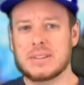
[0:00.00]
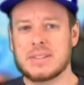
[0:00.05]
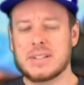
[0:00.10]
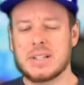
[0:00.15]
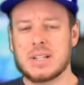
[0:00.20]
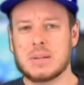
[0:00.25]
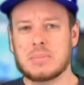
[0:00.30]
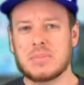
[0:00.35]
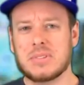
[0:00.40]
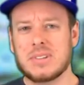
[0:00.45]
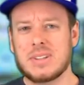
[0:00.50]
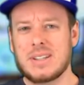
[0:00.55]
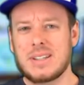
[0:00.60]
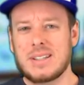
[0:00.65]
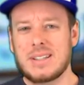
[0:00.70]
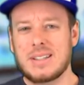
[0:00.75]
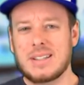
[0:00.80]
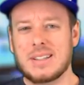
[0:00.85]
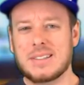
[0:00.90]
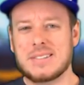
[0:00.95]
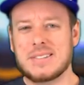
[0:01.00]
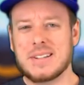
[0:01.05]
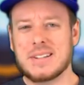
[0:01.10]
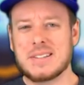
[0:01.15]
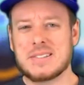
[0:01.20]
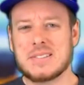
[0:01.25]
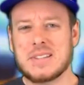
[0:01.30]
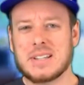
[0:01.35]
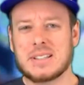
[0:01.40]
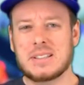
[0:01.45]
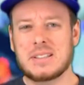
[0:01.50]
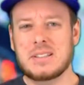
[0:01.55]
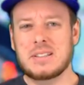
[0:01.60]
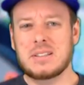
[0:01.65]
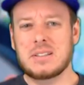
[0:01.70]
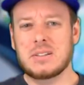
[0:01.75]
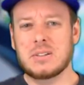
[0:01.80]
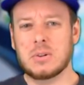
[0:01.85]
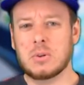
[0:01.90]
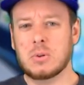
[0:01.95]
at times. It's not
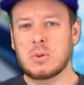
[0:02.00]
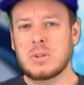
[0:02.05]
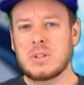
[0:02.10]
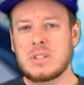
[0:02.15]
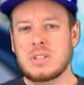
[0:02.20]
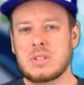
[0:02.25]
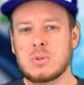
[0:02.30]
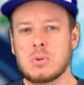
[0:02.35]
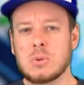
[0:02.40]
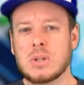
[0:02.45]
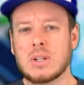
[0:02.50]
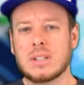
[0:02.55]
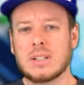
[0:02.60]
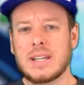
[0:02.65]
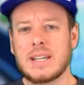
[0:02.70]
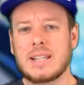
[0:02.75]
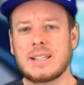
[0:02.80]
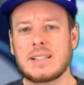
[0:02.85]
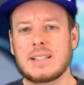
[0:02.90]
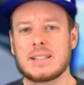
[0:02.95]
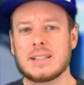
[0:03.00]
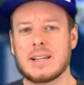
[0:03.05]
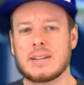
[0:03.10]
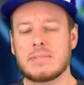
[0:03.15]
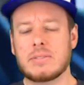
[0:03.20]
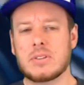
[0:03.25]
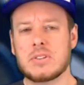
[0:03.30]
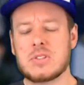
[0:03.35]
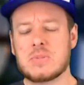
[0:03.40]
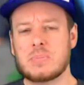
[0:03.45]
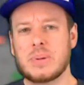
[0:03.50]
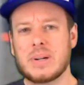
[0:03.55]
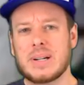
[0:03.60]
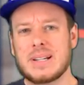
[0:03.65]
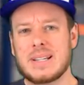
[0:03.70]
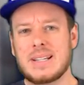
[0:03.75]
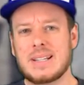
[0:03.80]
exactly early Yooka-Laylee levels, but